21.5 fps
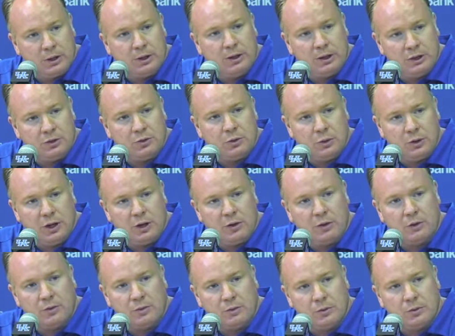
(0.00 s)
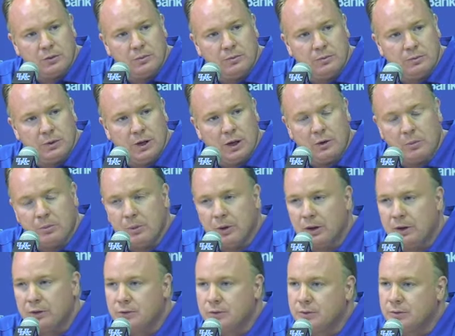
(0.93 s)
get to another
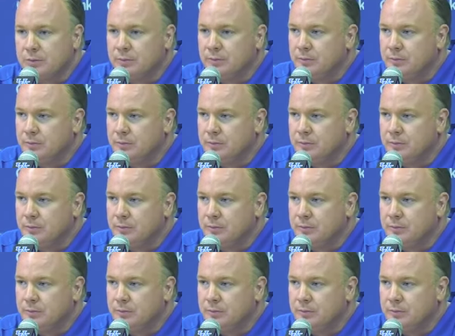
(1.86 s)
place.